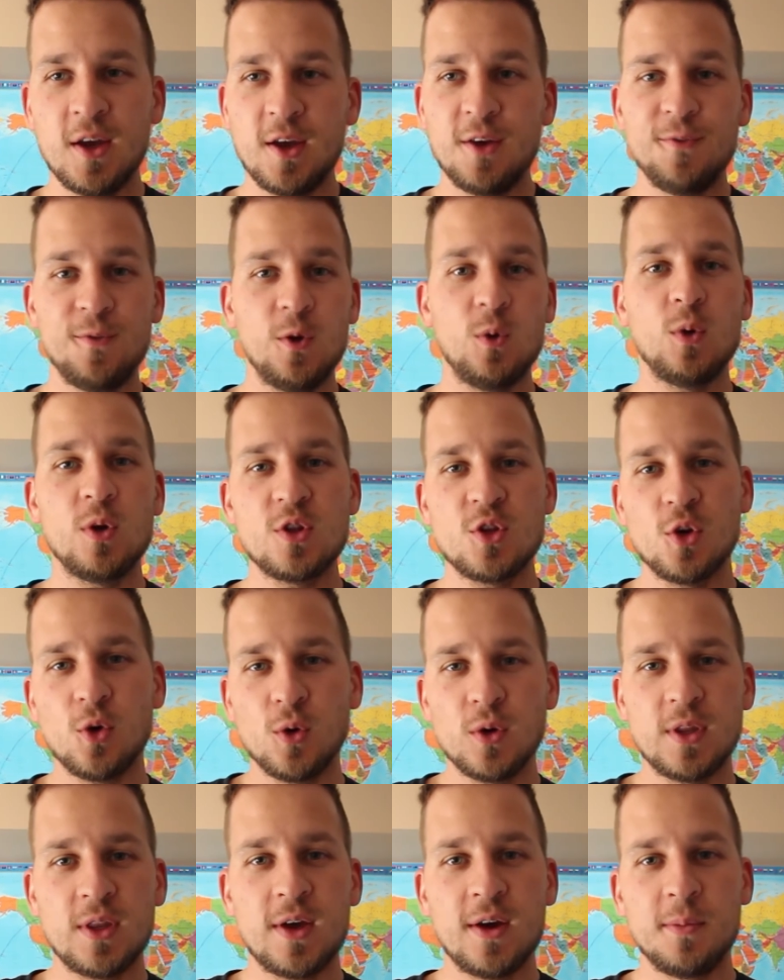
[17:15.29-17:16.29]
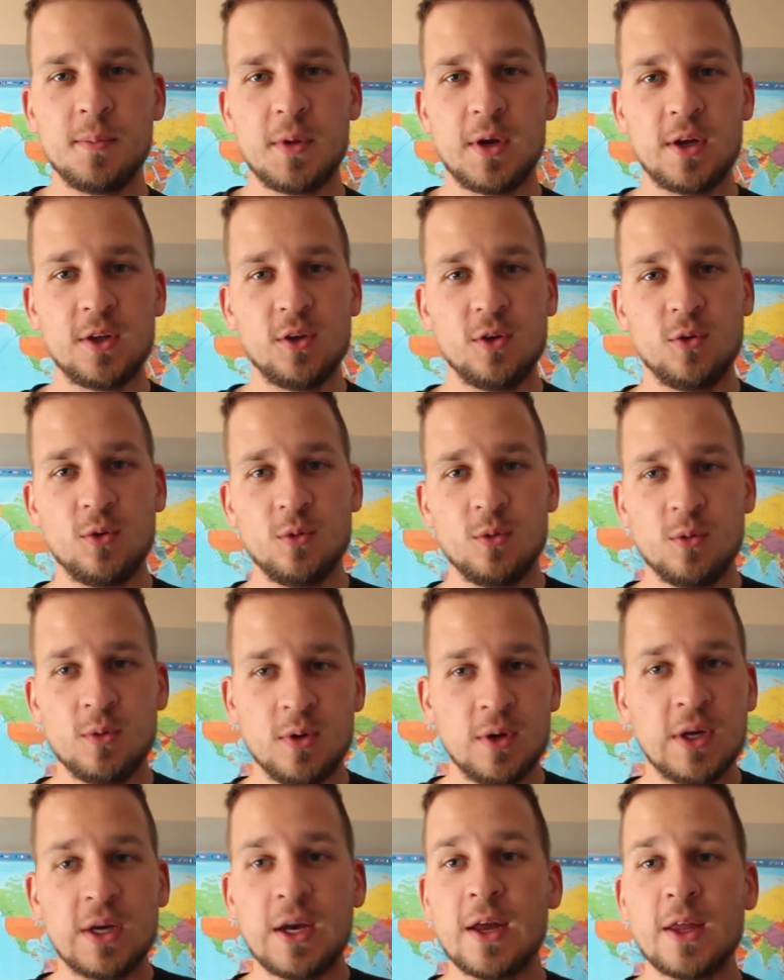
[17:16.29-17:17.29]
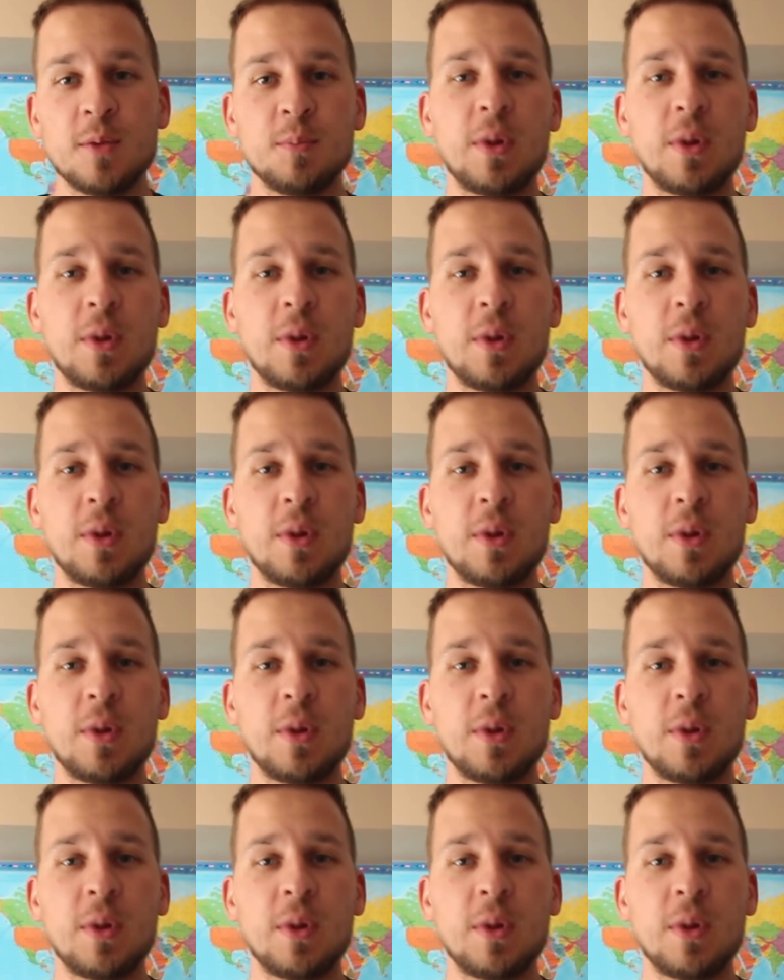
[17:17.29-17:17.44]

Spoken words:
If you enjoyed them and you got a